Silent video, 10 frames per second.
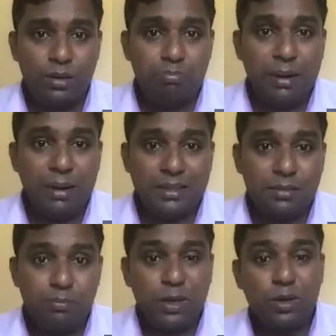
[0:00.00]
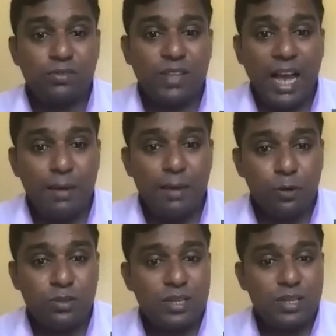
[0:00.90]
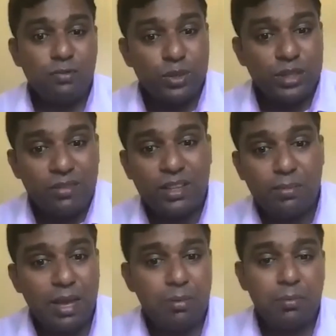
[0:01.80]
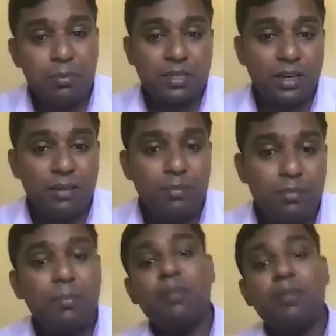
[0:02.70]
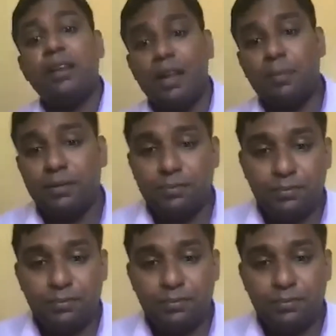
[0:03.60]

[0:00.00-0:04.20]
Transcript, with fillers: But because of the hypoxia, if you deliver the baby bit early, baby will develop